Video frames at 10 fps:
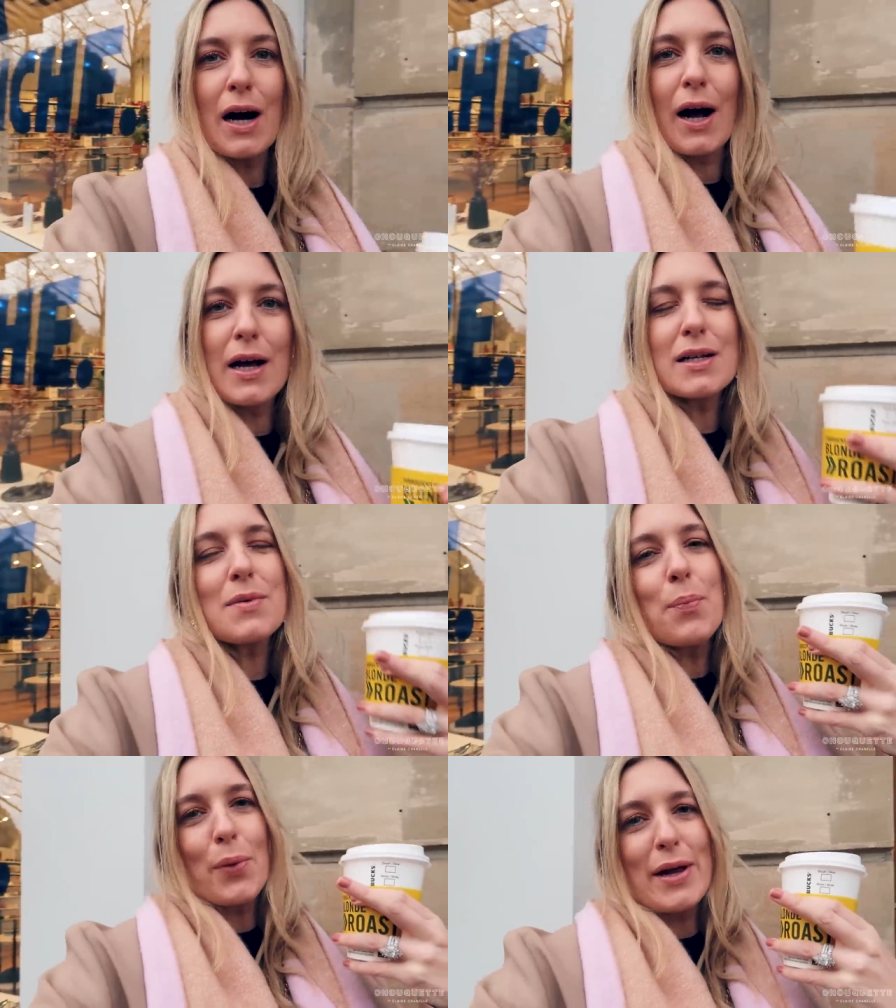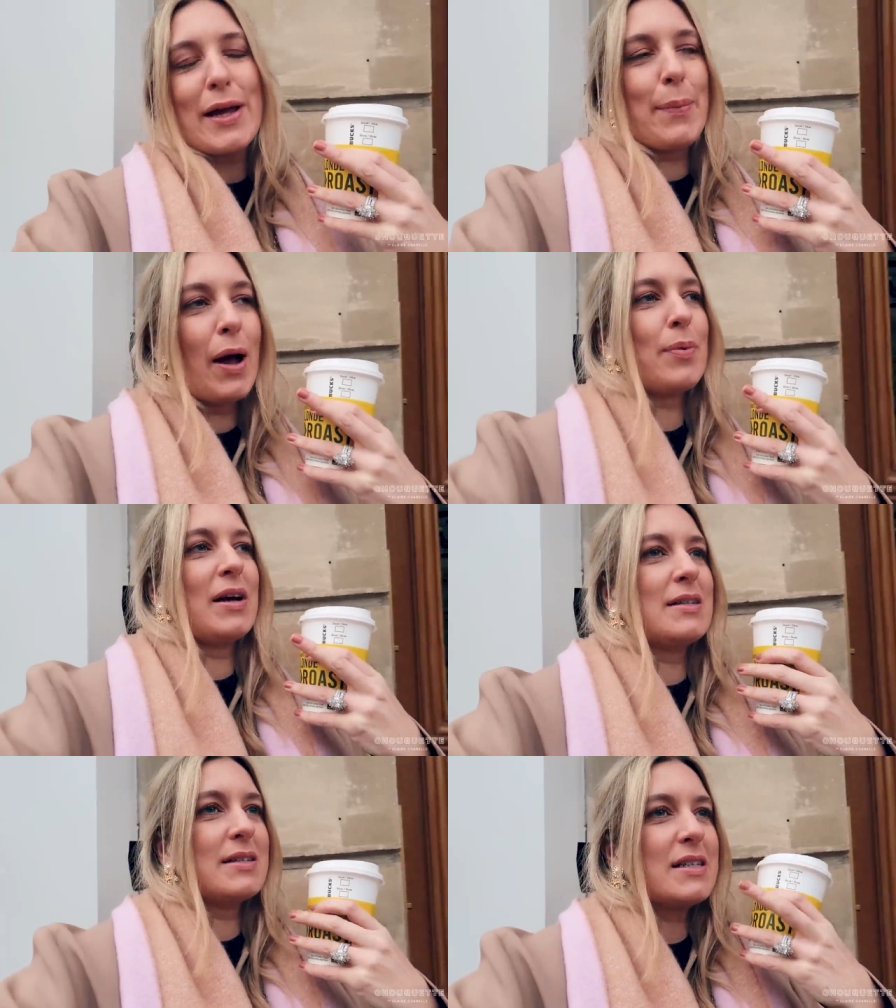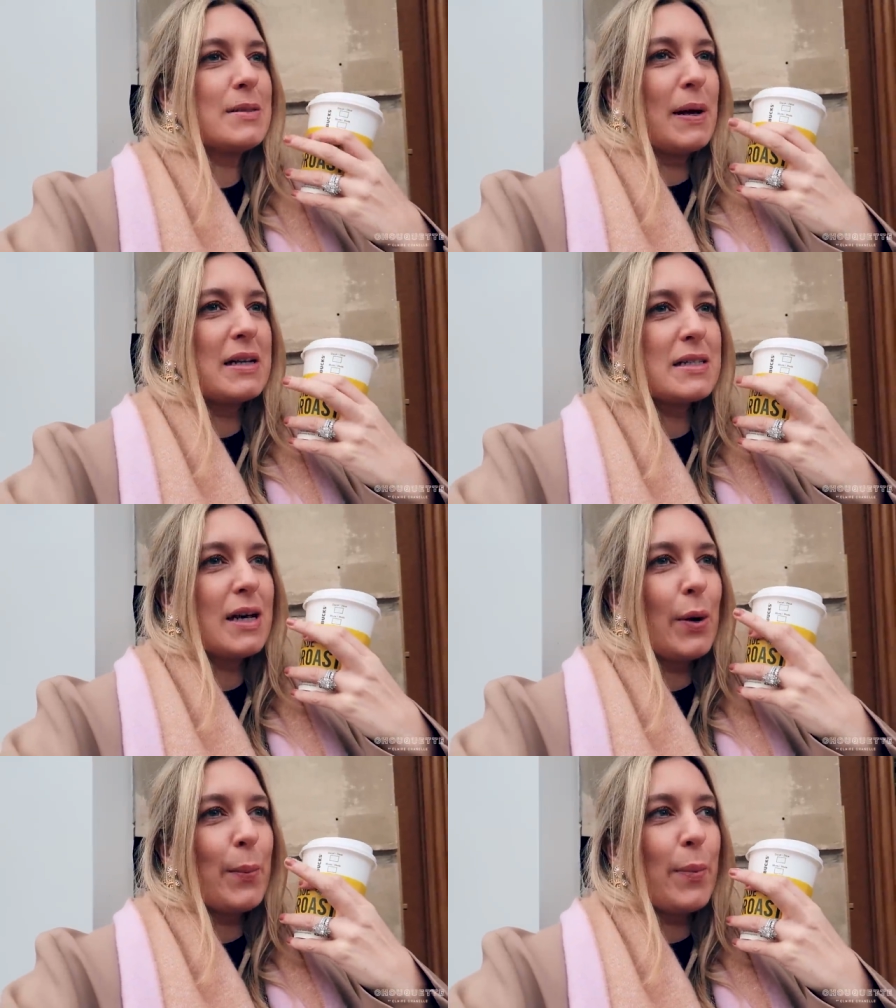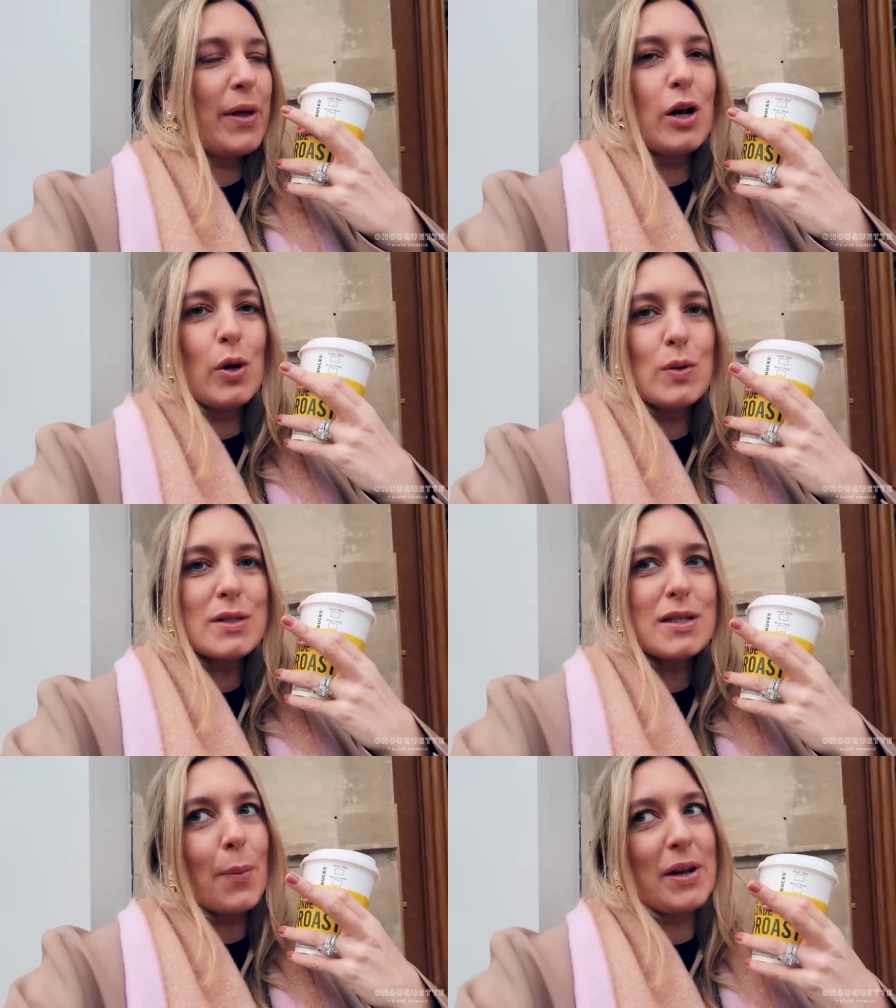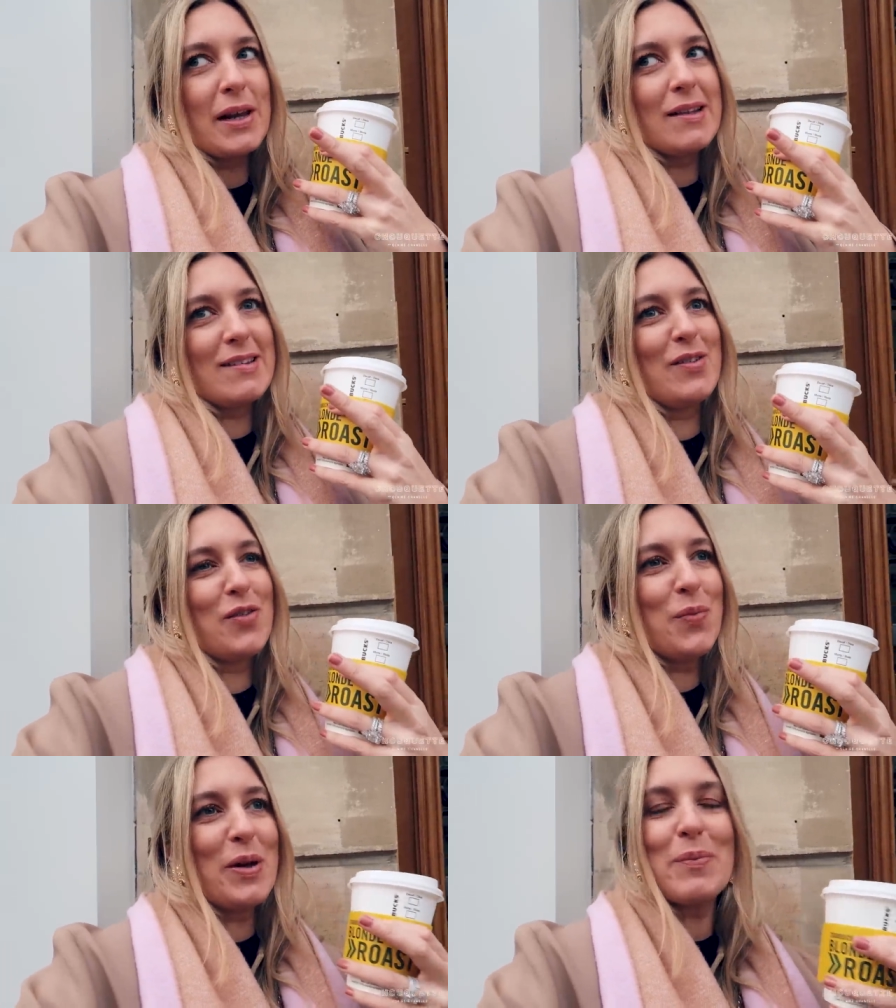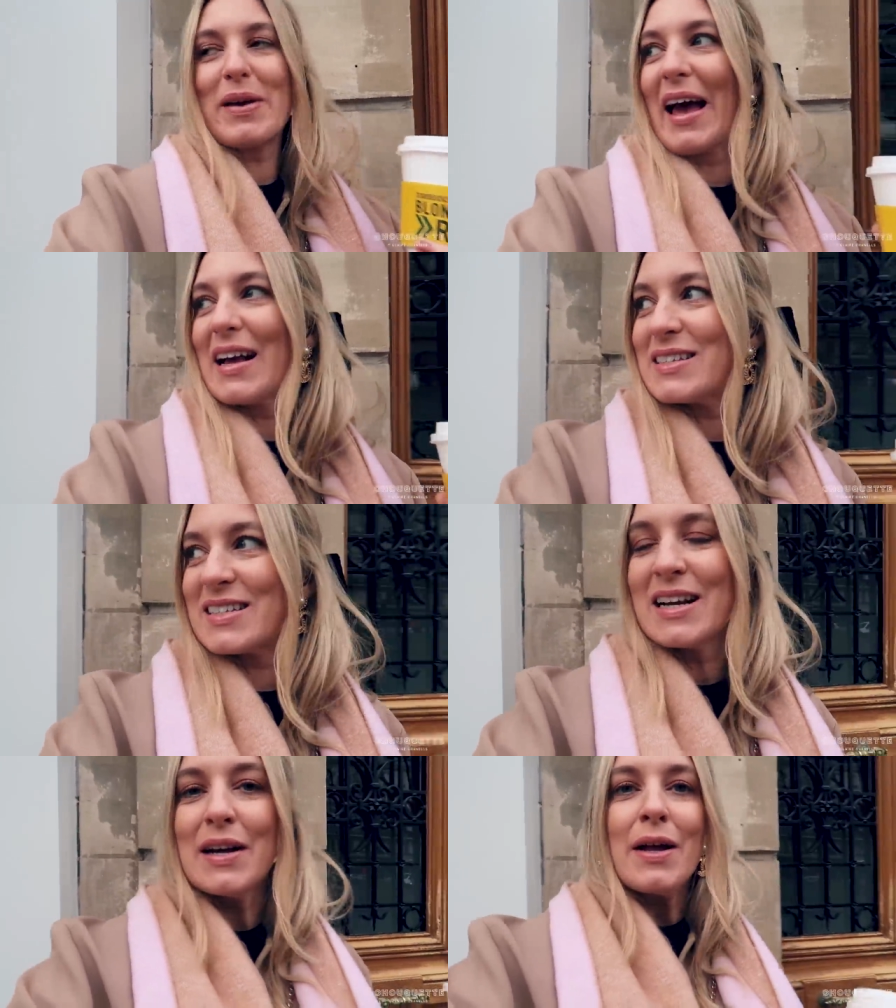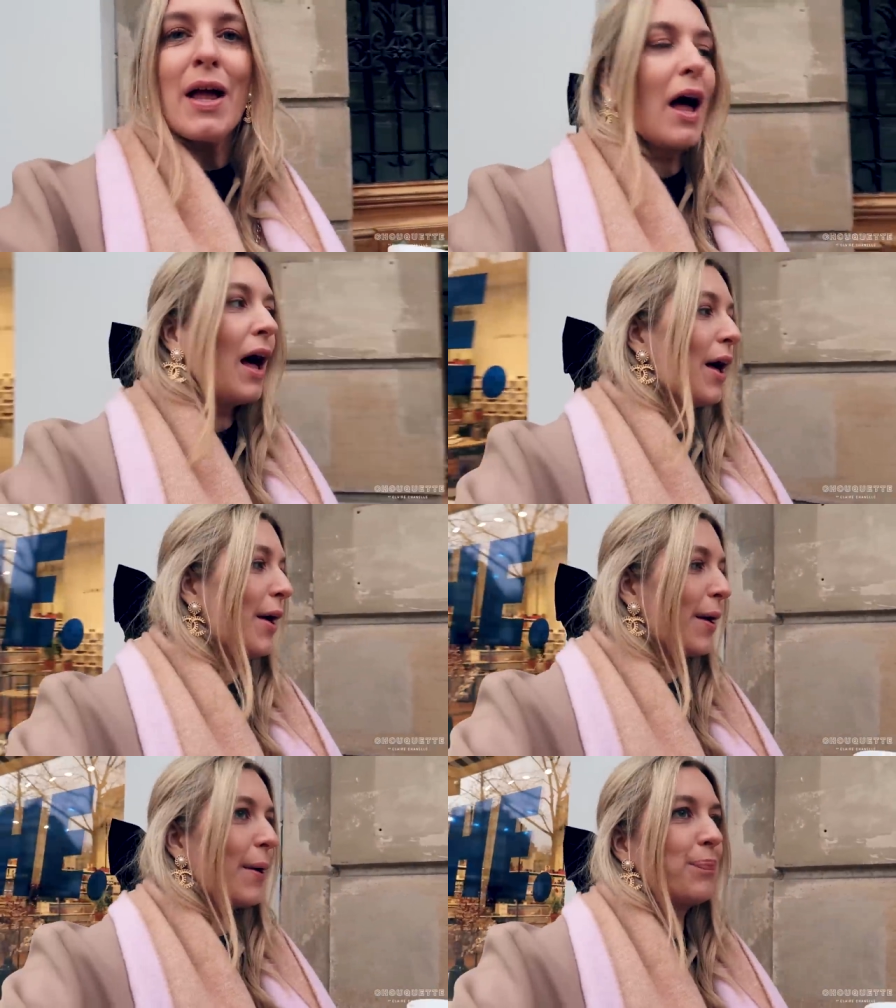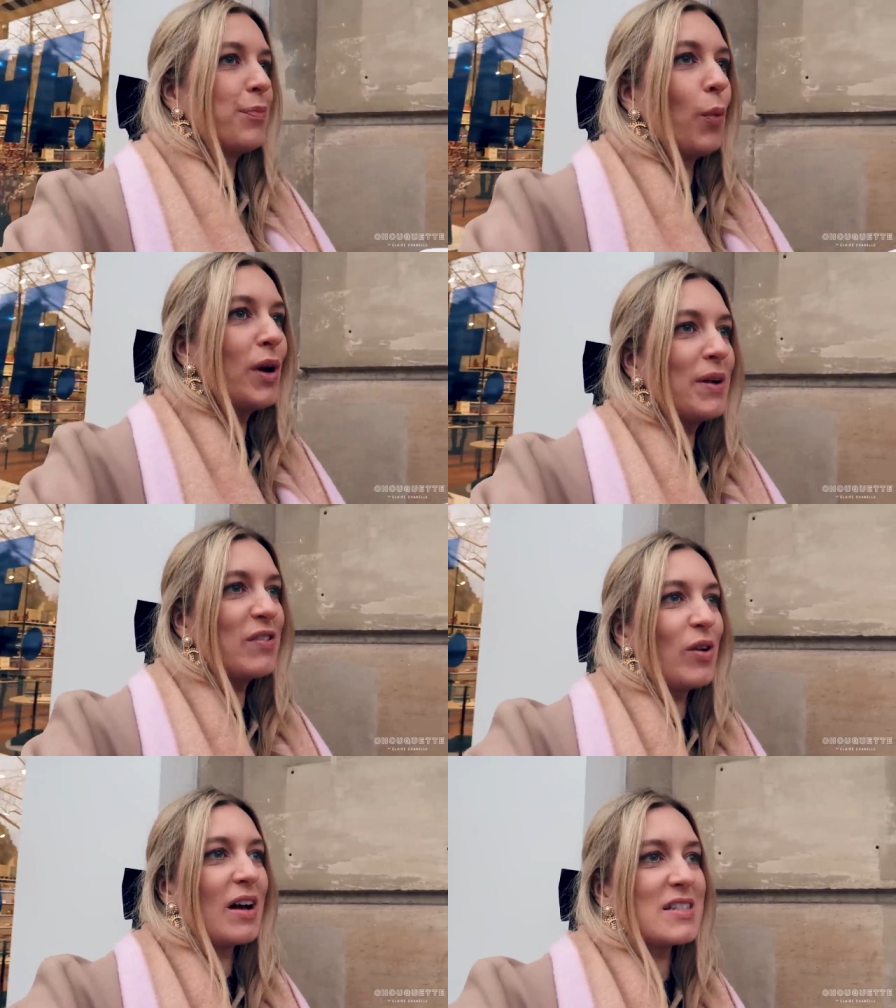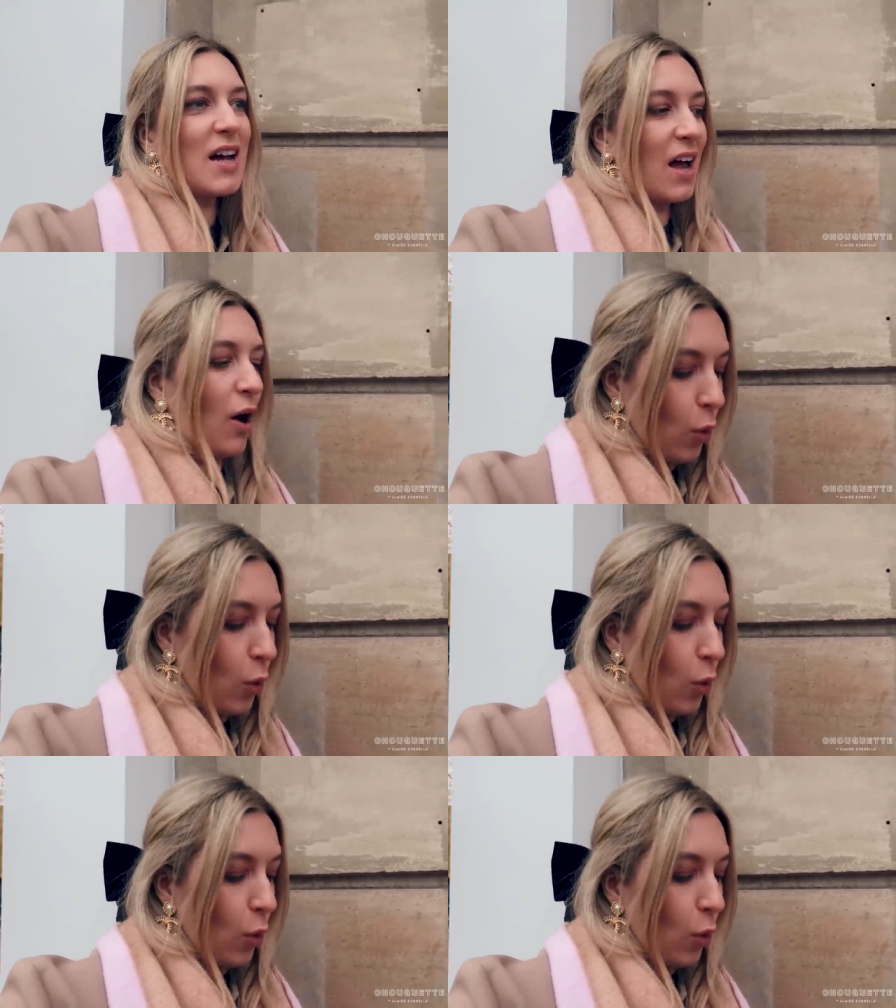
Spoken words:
I didn't break my braces, but it's come a bit loose because I've been eating too many baguettes. What did we do last night?